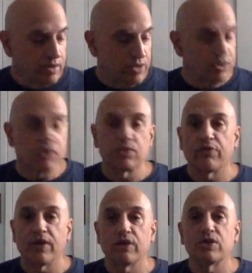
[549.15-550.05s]
These things are
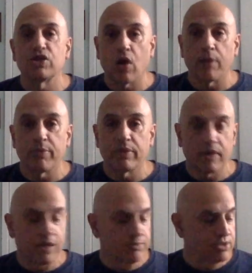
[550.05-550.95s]
fairly sharp.
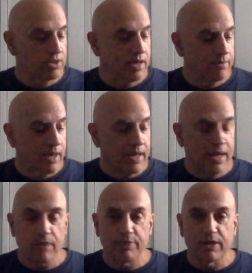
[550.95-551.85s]
I'm sliding my
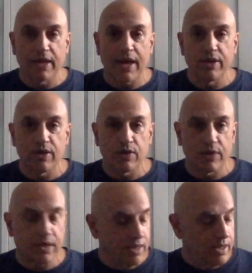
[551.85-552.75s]
hand up and down here,
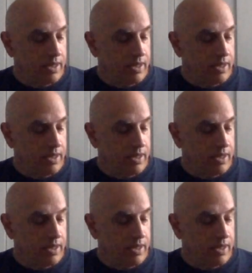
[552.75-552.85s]
and